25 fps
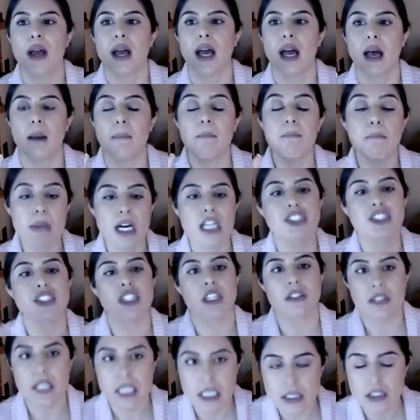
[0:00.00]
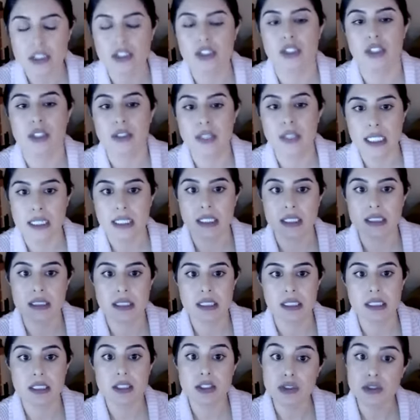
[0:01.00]
much of a concern that this
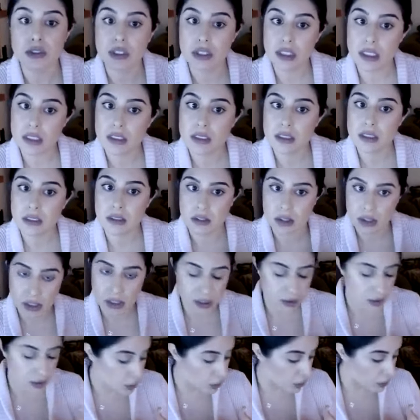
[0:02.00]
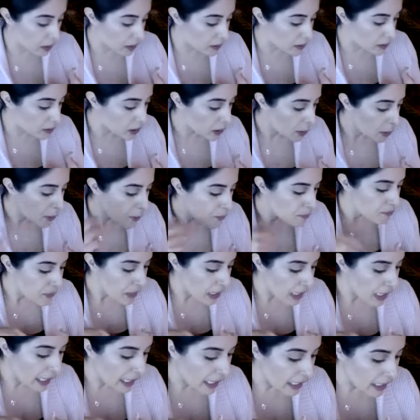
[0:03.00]
is to the students.
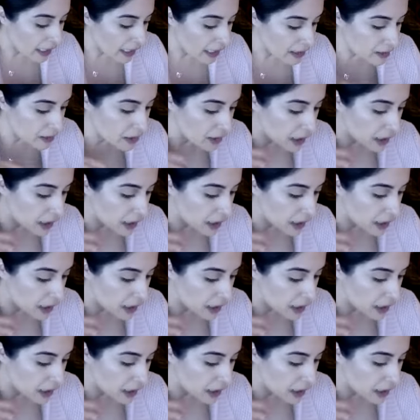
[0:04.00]
And